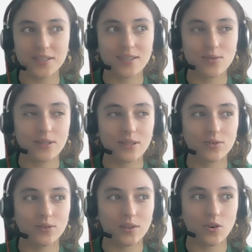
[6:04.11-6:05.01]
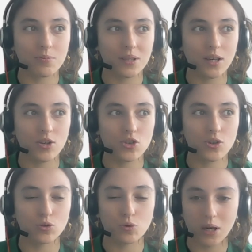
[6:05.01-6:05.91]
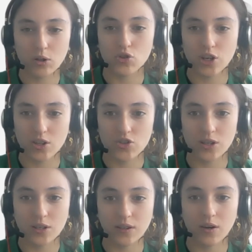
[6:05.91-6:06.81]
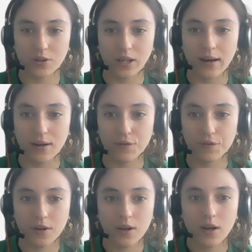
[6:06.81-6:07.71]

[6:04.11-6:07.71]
It's really the determination to make a change in their own life.